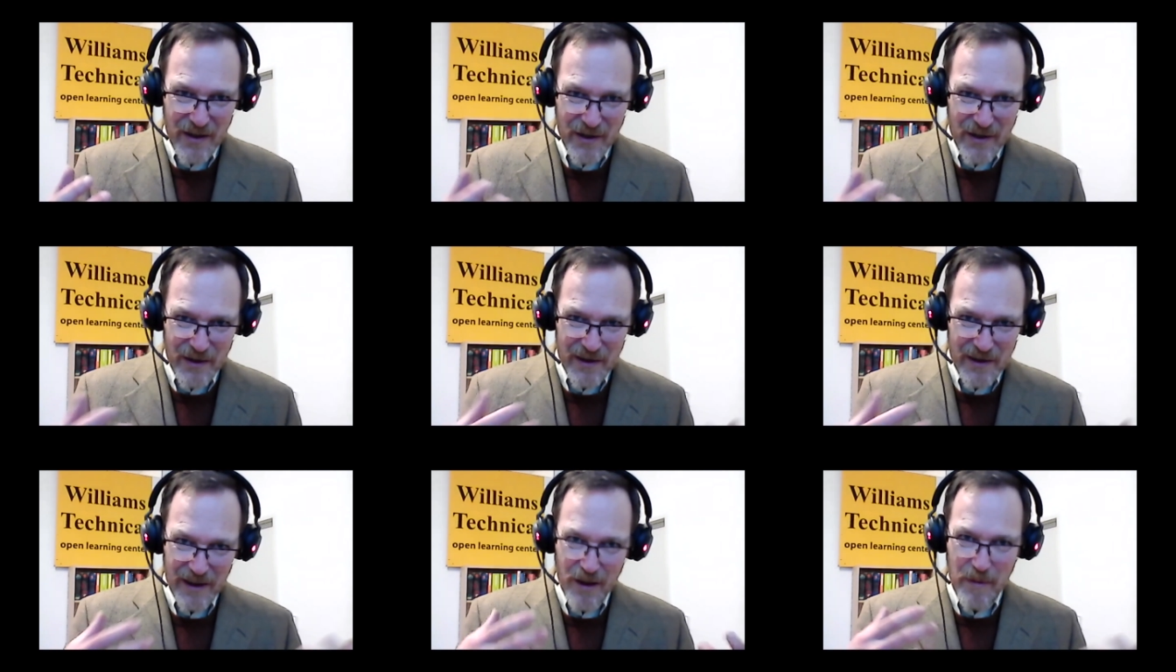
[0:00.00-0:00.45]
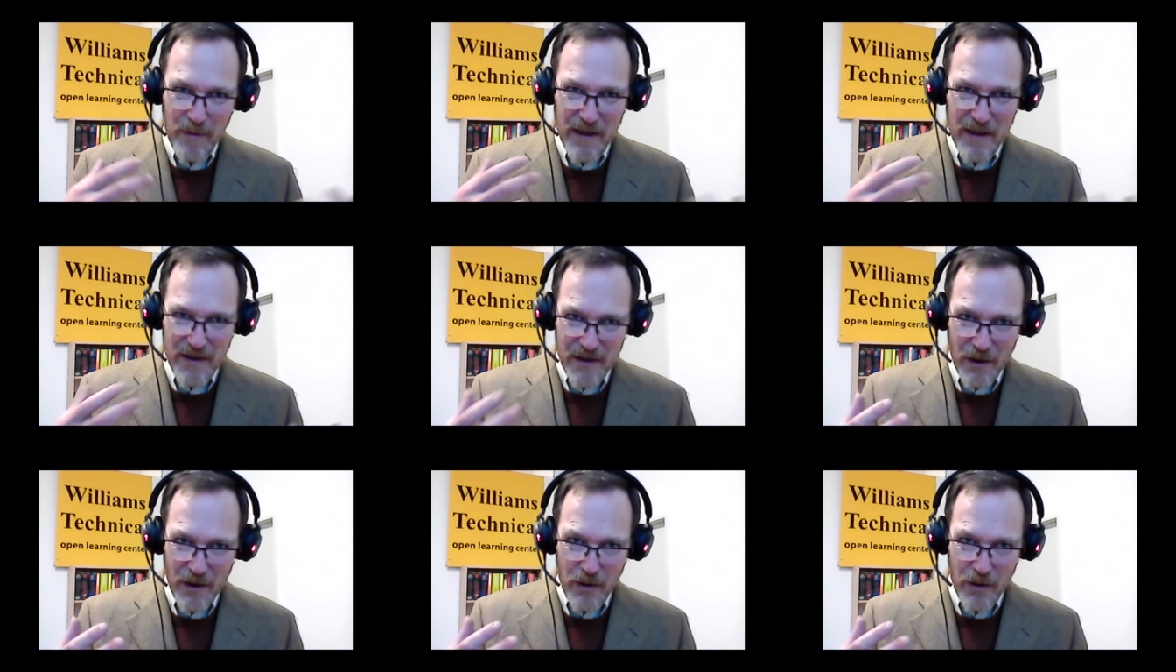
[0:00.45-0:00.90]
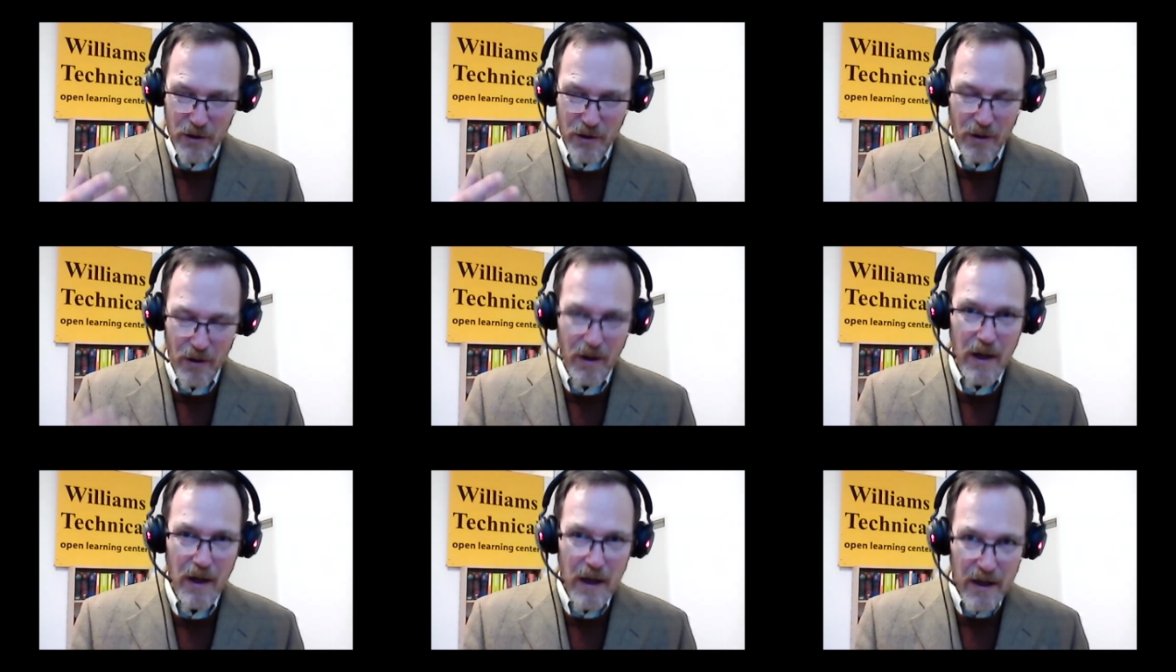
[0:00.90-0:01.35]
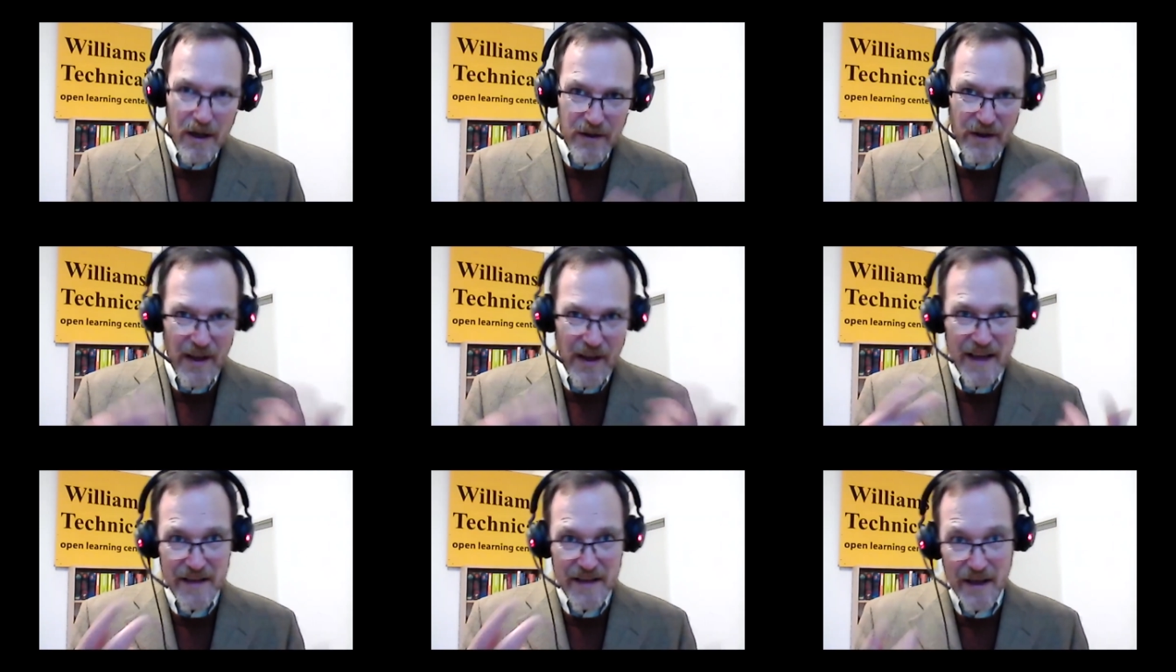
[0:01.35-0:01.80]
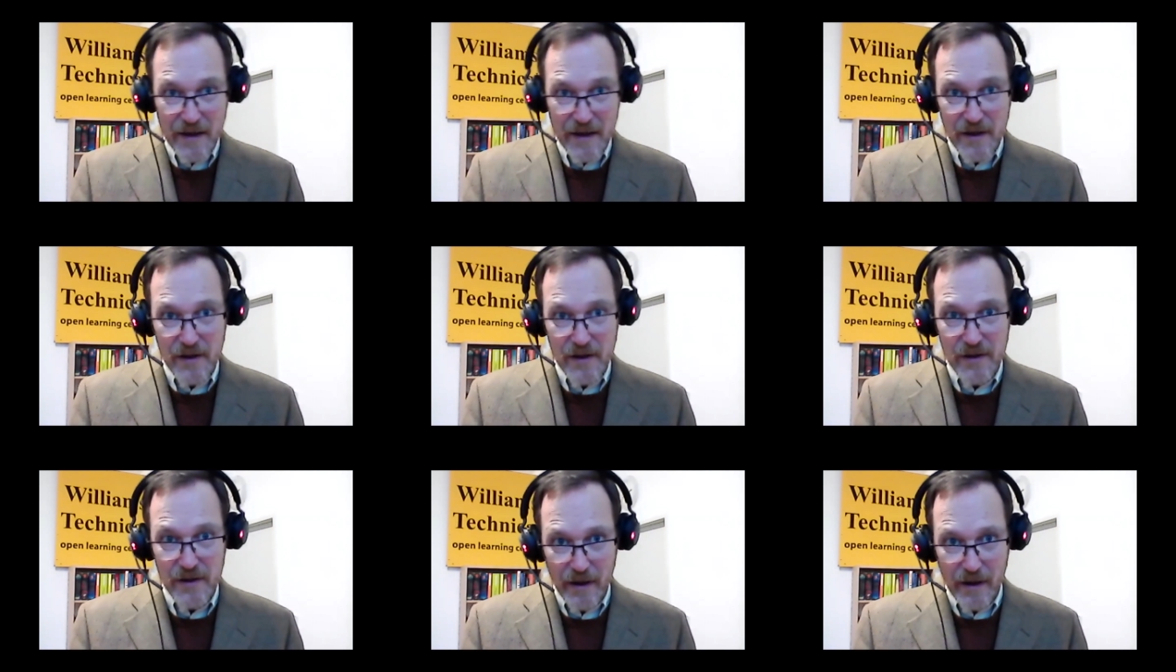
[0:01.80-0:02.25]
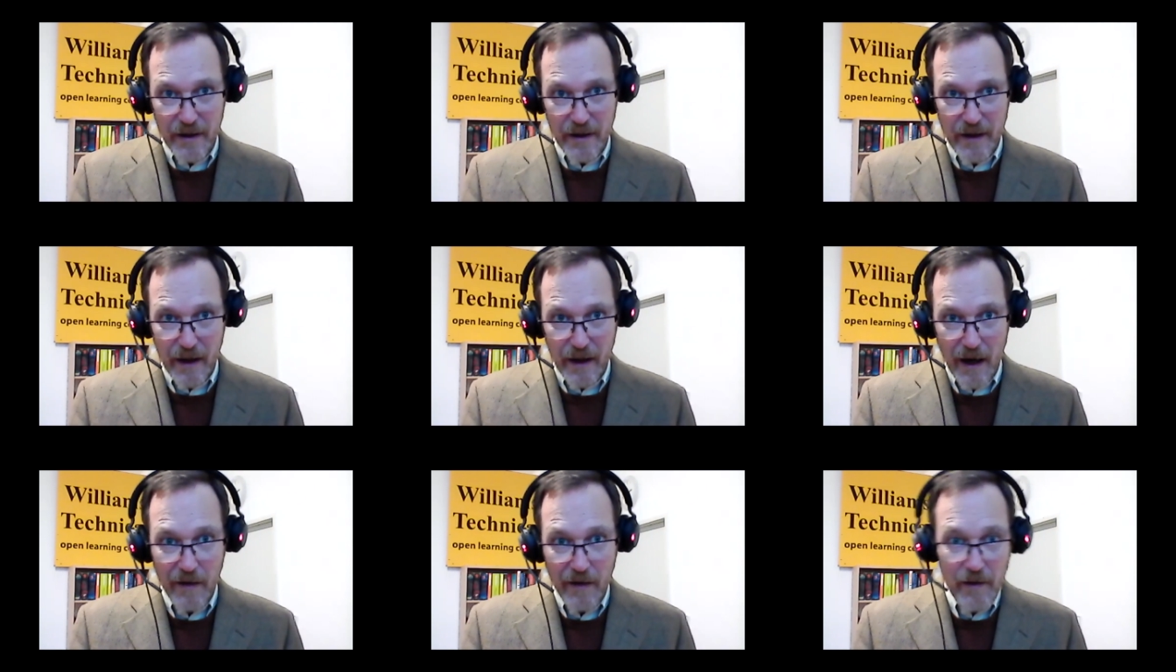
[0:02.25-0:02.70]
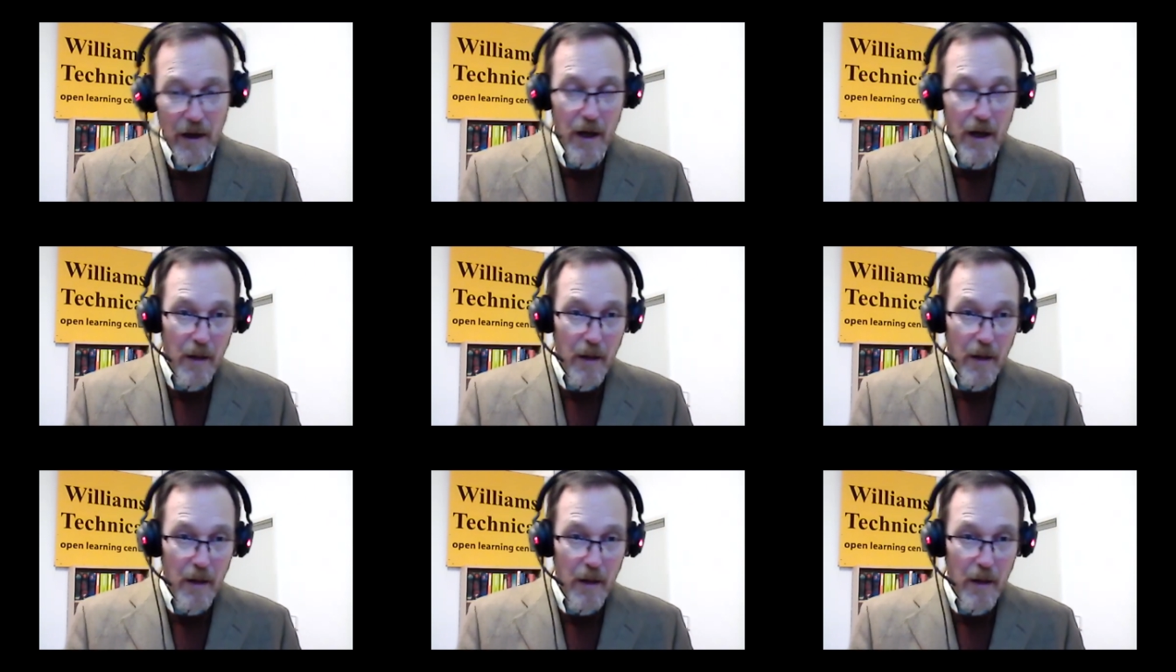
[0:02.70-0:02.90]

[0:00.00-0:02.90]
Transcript: So it's a little bit social. So that's how you start it off.